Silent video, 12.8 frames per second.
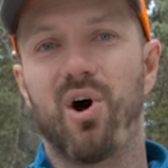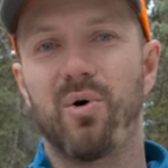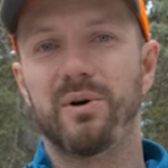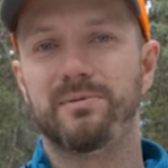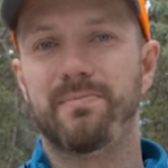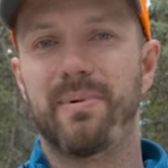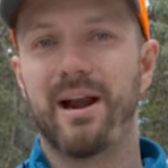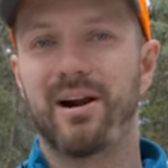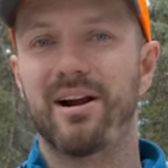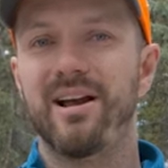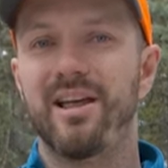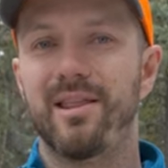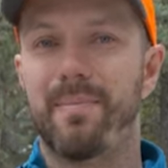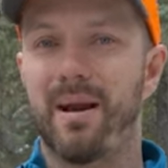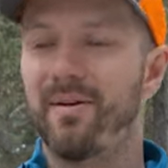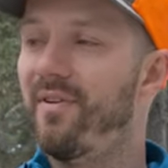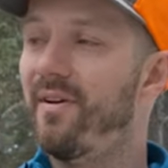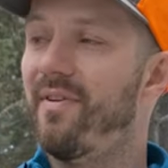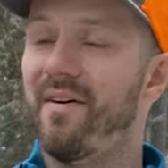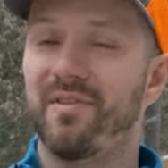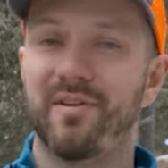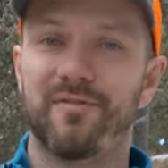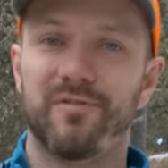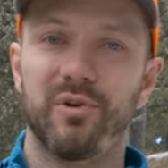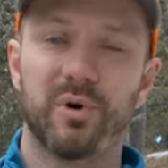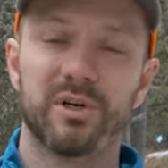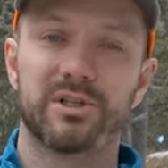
always better. The benefit of having fewer